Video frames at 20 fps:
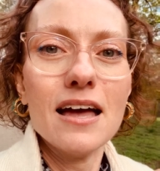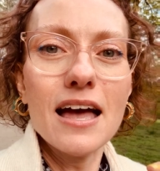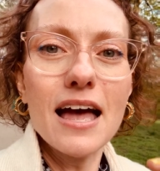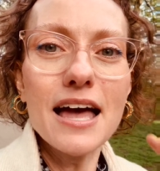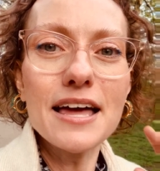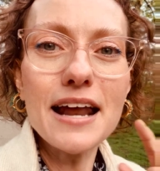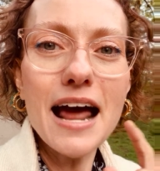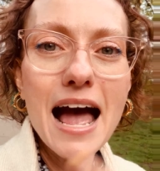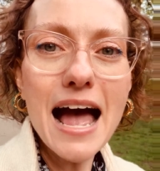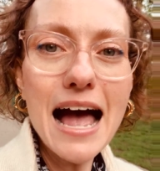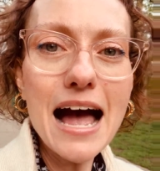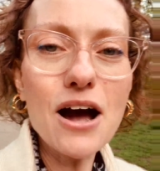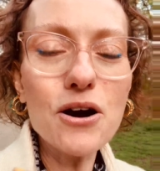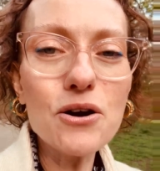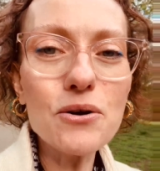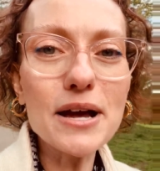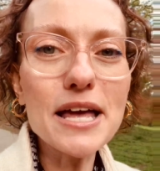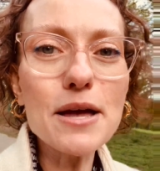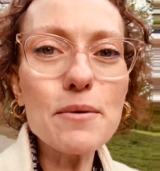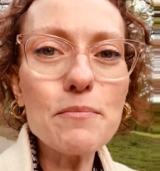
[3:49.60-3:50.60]
and
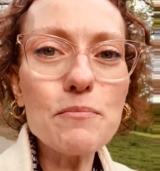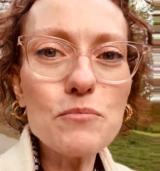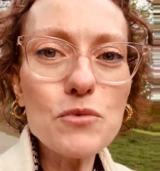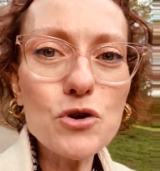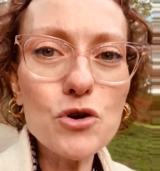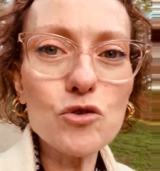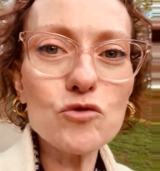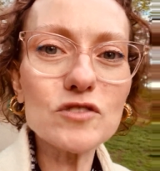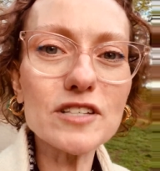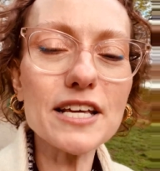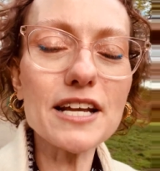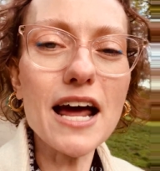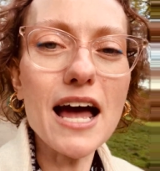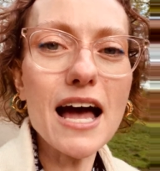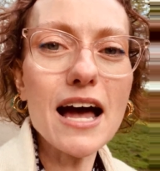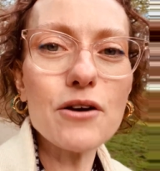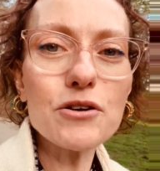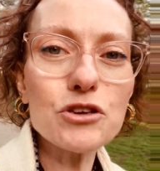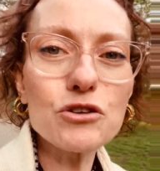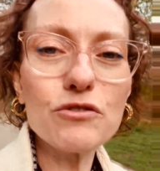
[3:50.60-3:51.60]
how it moves and
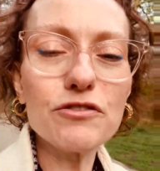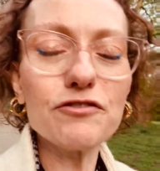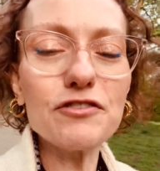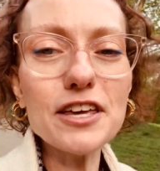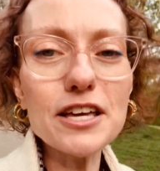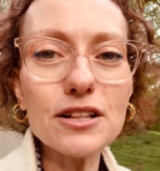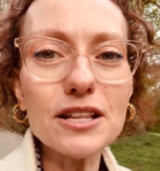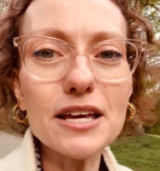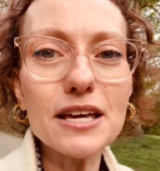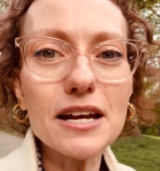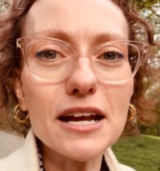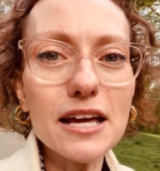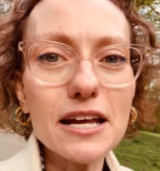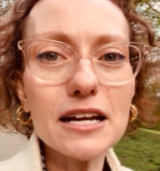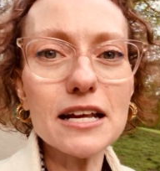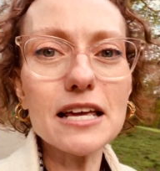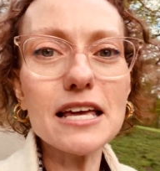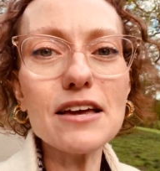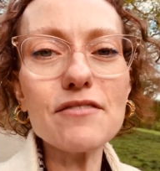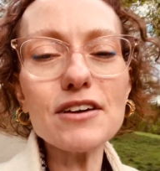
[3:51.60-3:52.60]
how you feel in it.
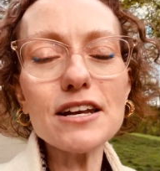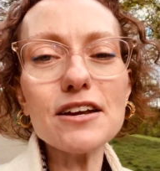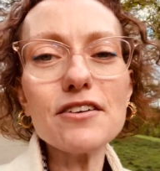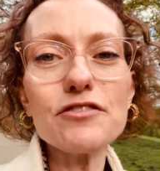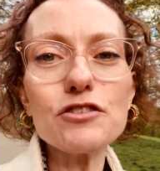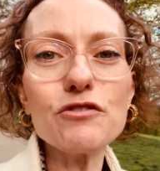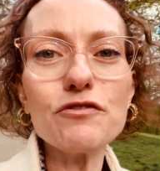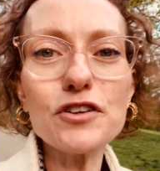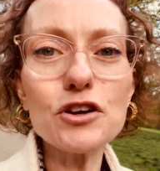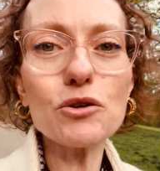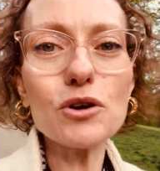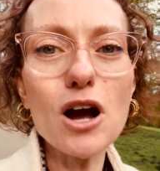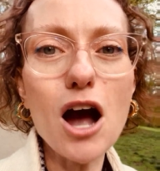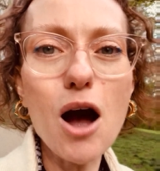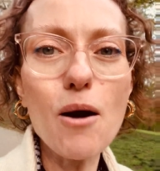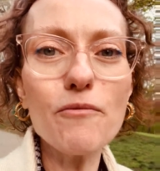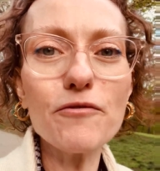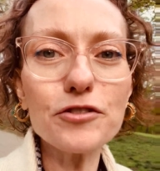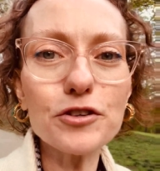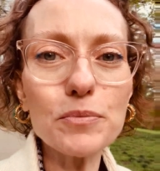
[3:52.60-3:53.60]
Even if you feel
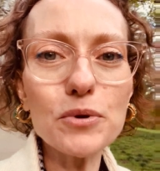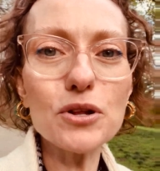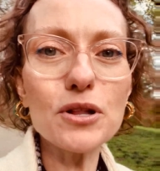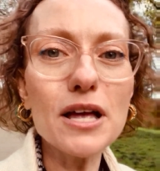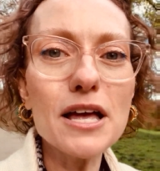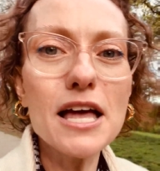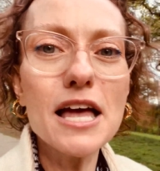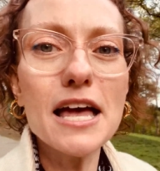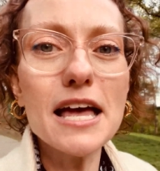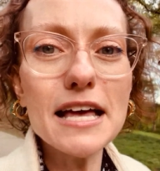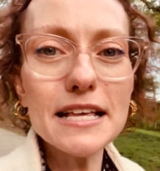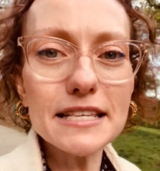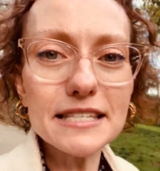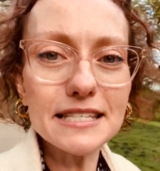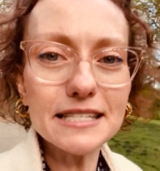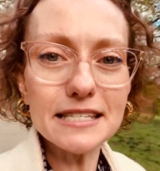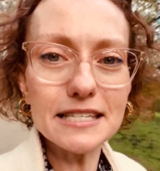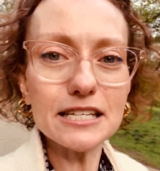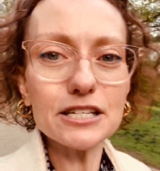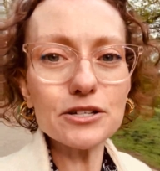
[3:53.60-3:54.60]
comfortable, it's
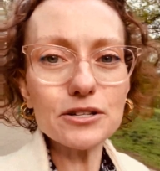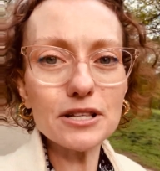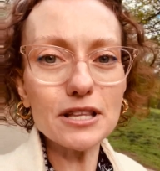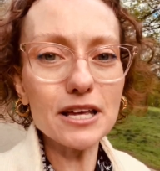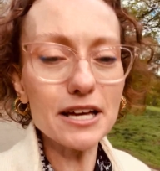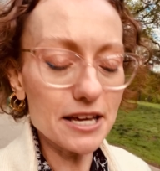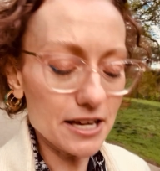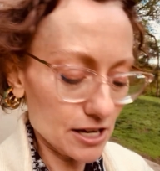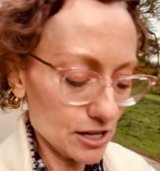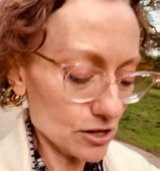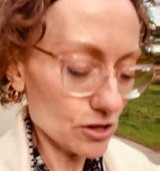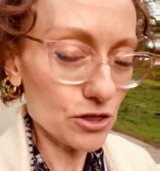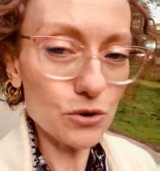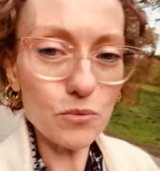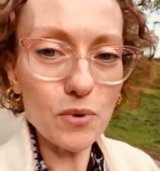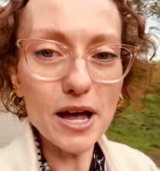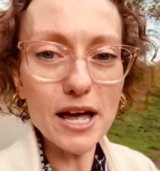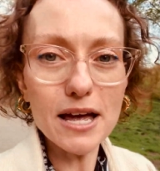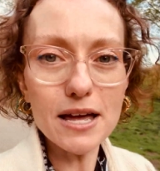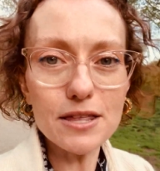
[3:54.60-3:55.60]
still like the
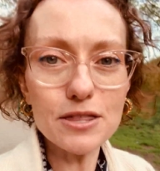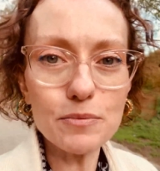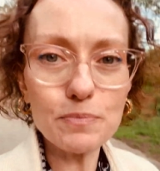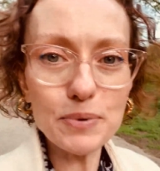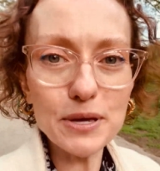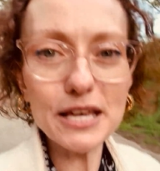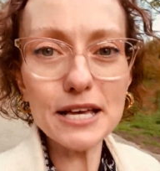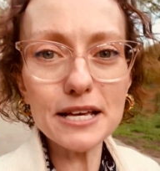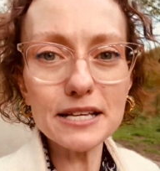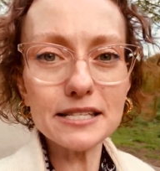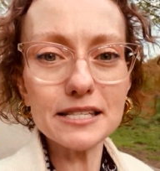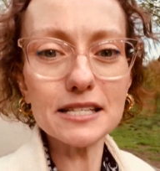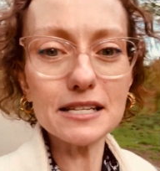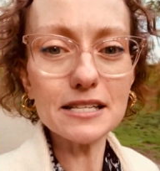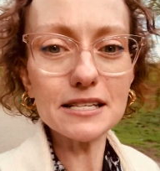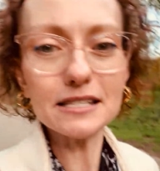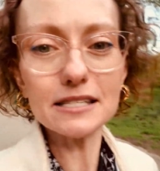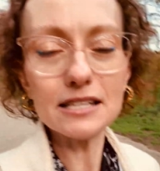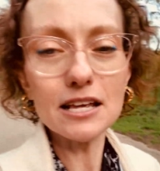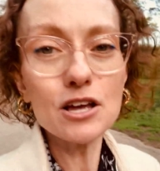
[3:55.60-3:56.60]
way the
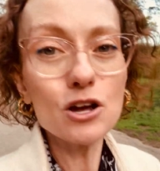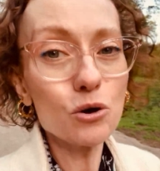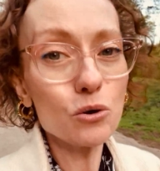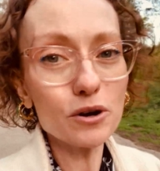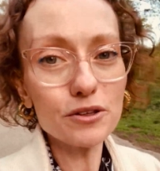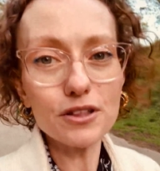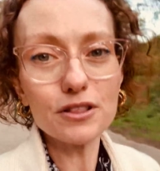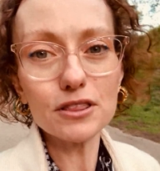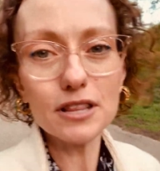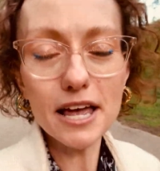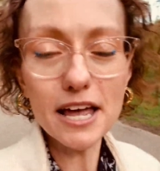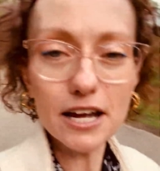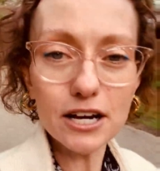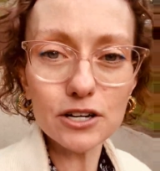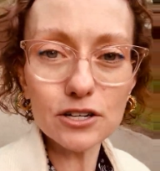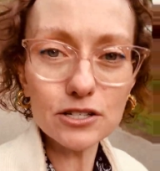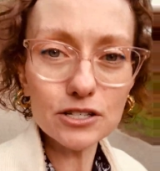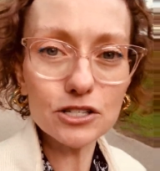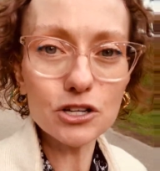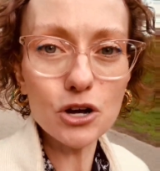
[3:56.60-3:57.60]
pieces or the
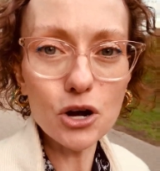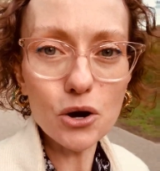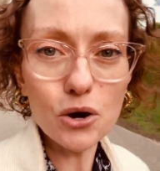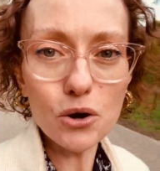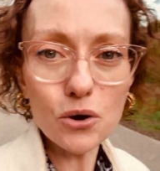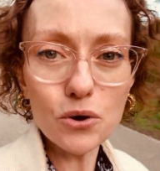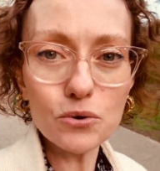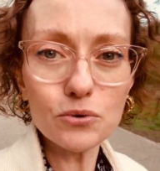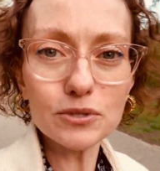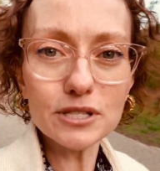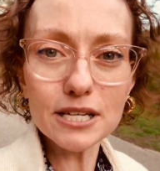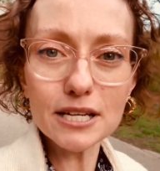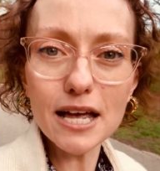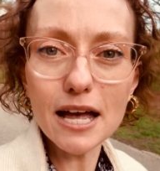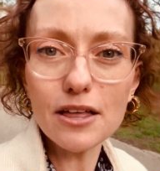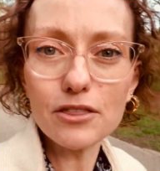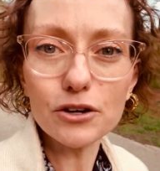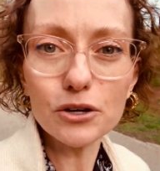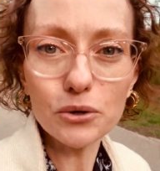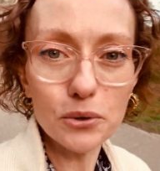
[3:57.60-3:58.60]
layers go
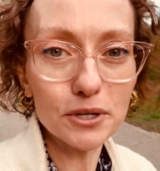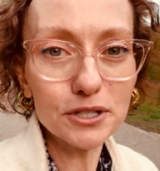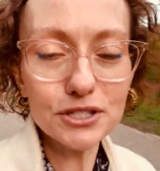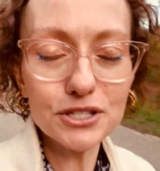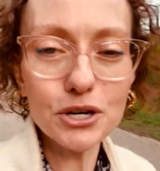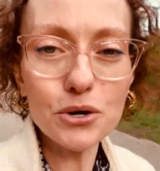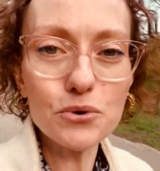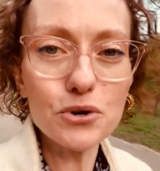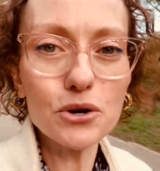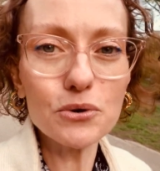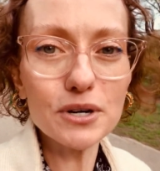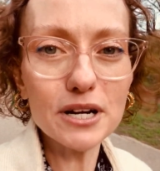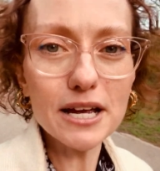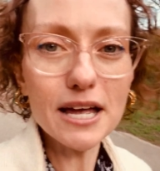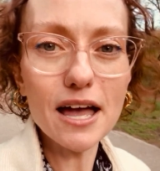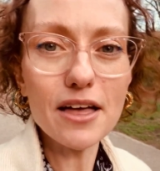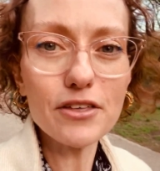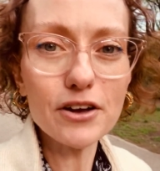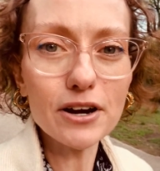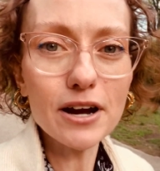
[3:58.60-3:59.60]
together or don't go
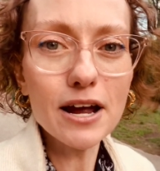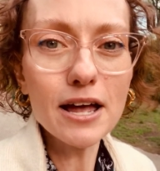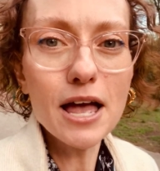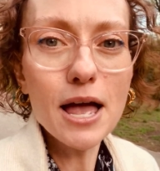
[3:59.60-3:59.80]
together